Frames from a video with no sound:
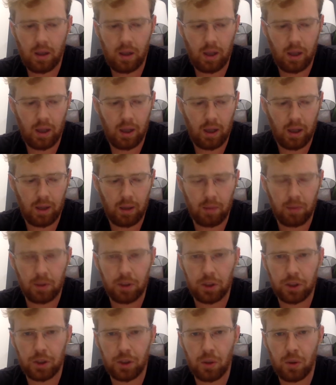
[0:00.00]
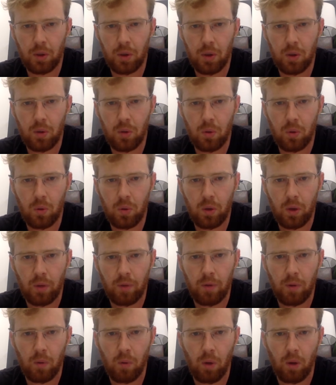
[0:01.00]
And I want to show you,
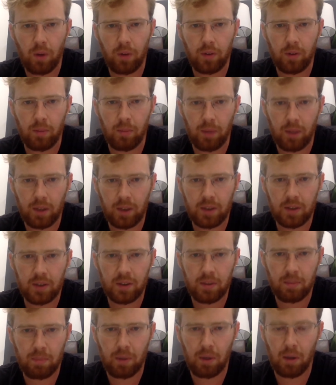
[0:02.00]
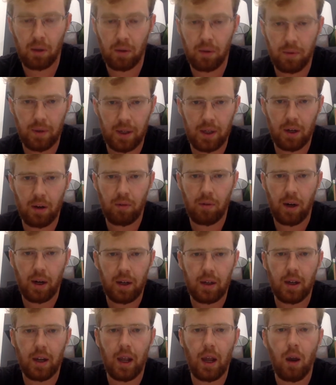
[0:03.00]
if you want, some links below the video
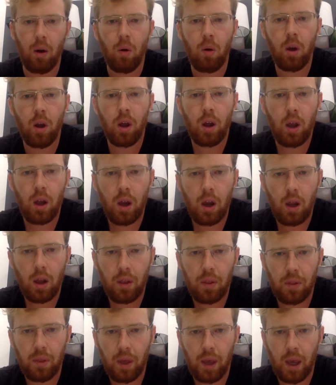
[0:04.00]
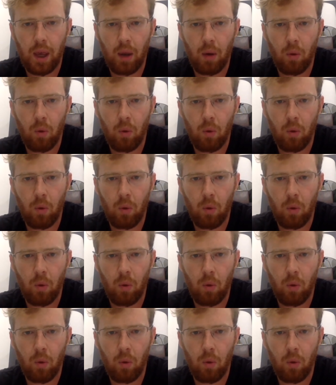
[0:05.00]
right now that